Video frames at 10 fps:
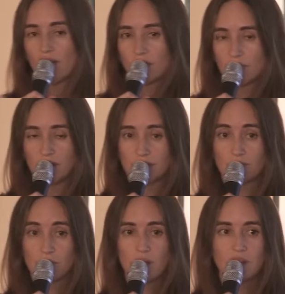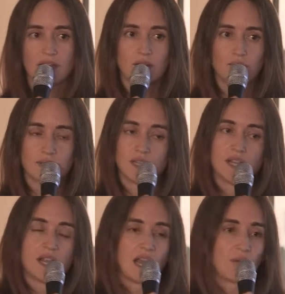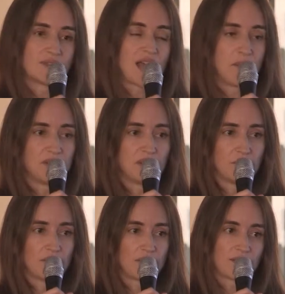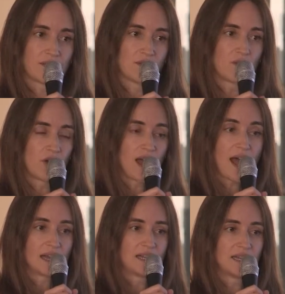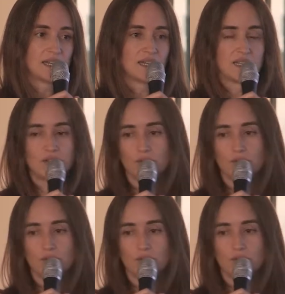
in other parts of the world, like what's happening with our High Line